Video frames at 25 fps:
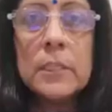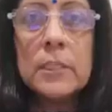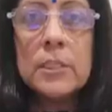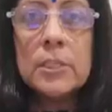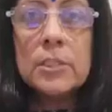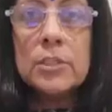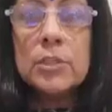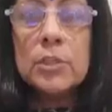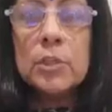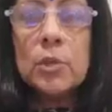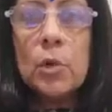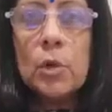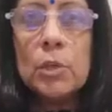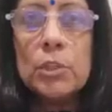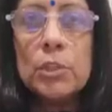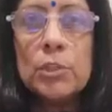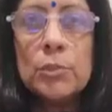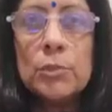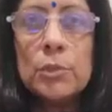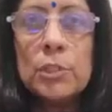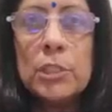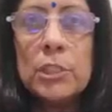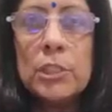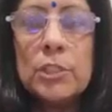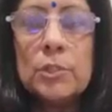it is your
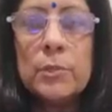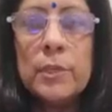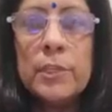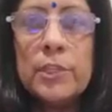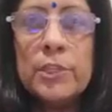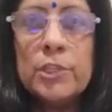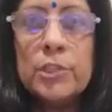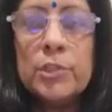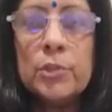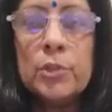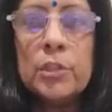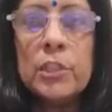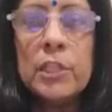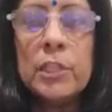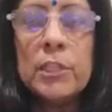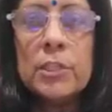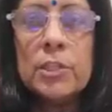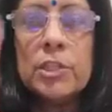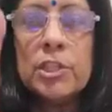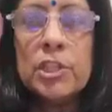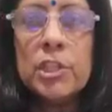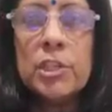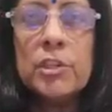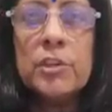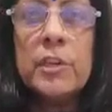duty to ensure
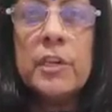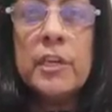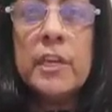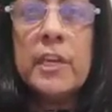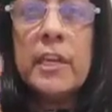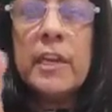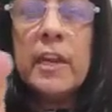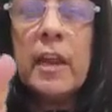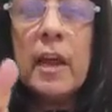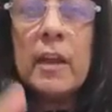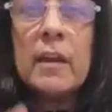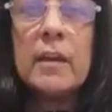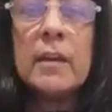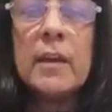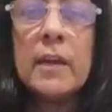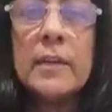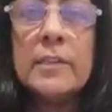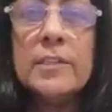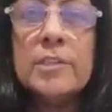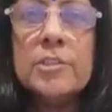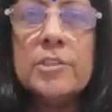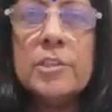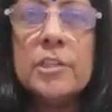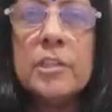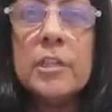that children in our
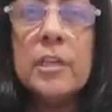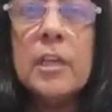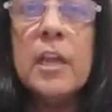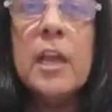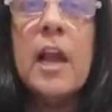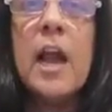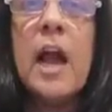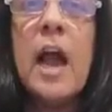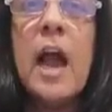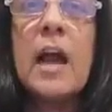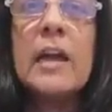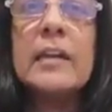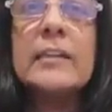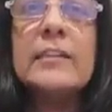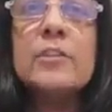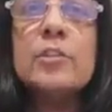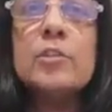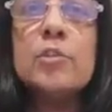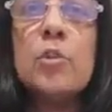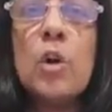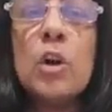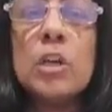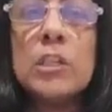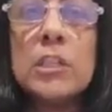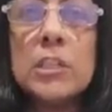country are
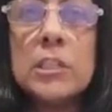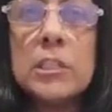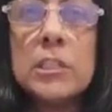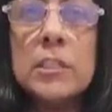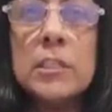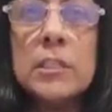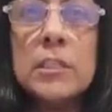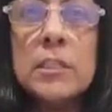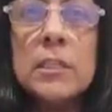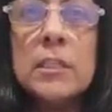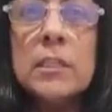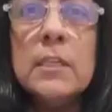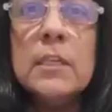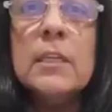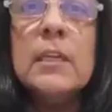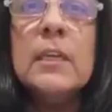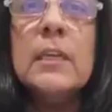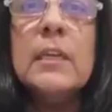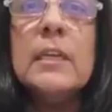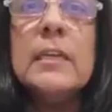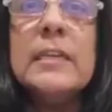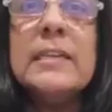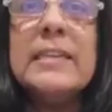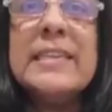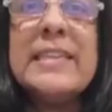taught
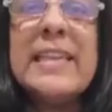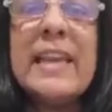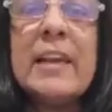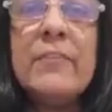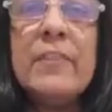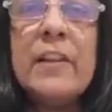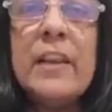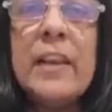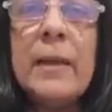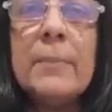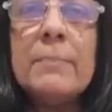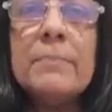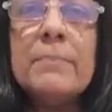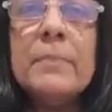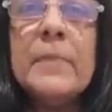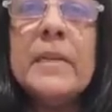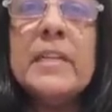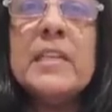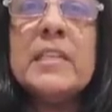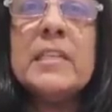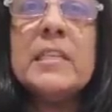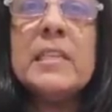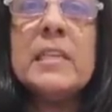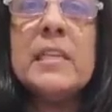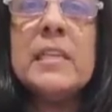
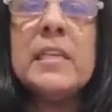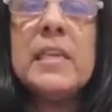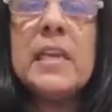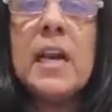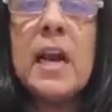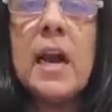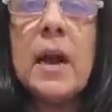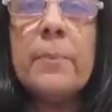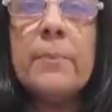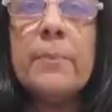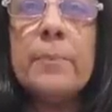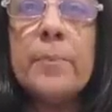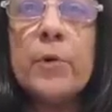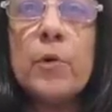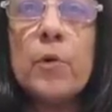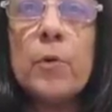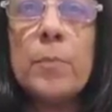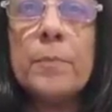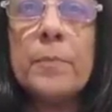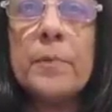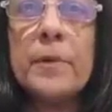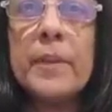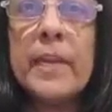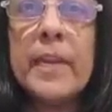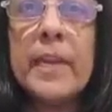developmentally
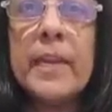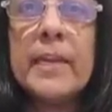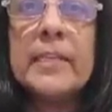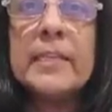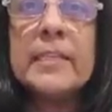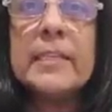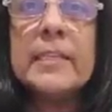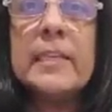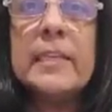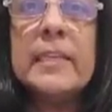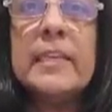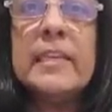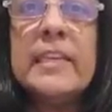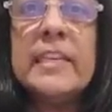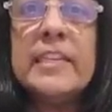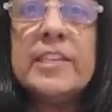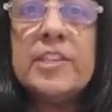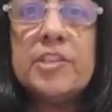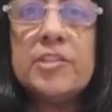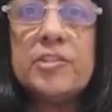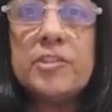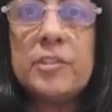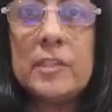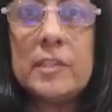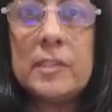appropriate
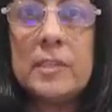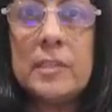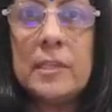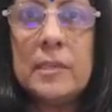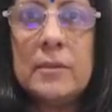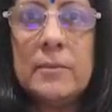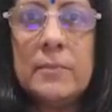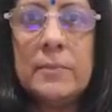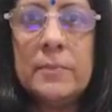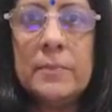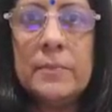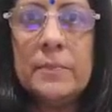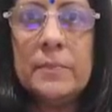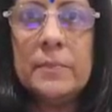literacy.